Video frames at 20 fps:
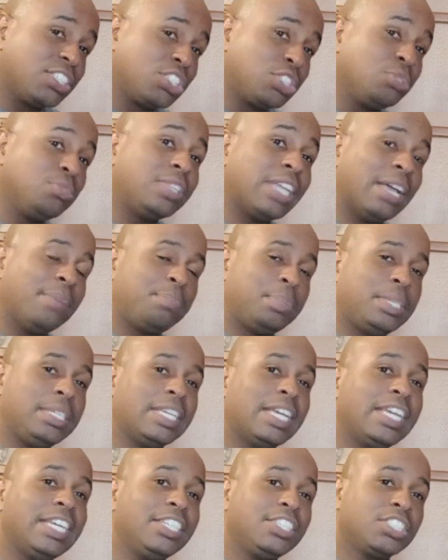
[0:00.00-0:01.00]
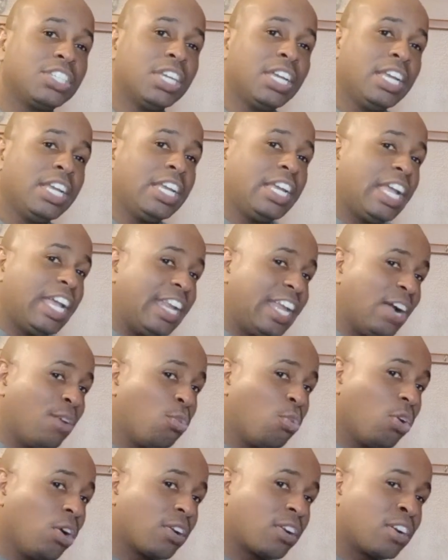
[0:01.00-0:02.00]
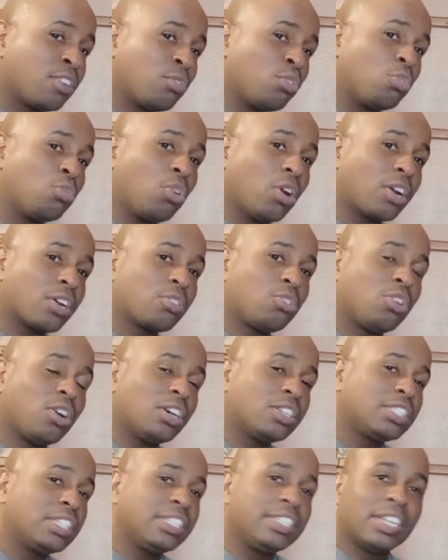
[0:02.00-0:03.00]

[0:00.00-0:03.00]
to that pH and that water quality.